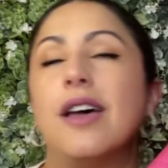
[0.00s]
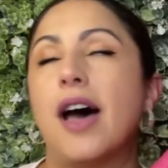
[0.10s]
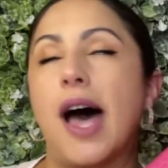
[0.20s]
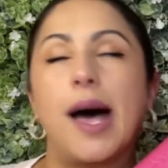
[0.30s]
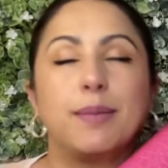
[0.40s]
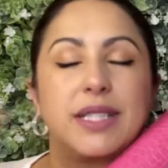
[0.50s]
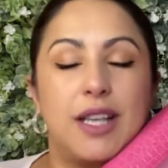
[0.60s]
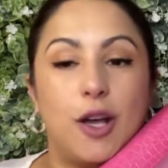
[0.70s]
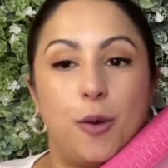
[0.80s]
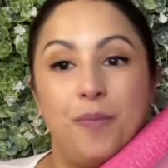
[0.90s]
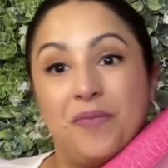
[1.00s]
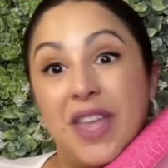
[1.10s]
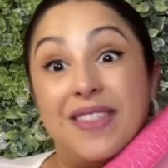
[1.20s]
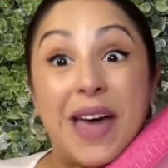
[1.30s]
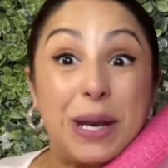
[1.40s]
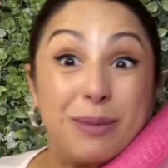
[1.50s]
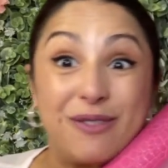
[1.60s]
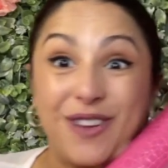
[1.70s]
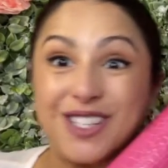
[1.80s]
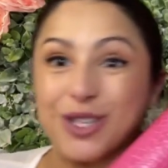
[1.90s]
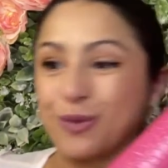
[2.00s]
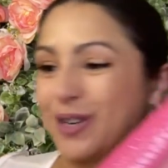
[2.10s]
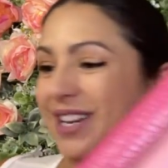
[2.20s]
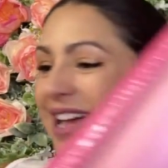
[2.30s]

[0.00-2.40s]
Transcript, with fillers: Um, so that'll be fun to work